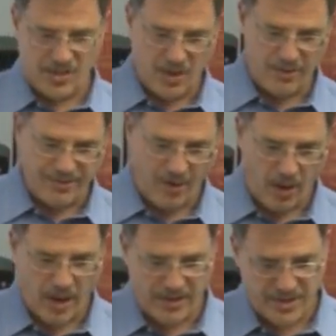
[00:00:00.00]
so
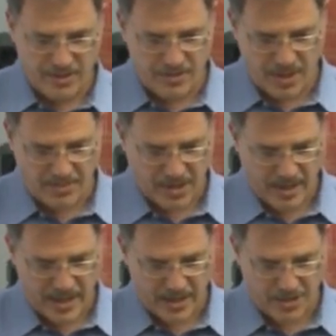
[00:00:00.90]
far to
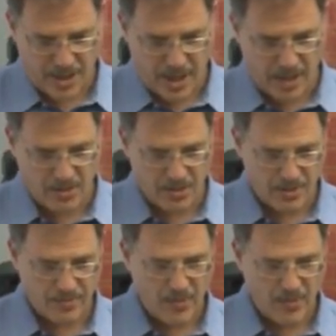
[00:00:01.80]
democratic change.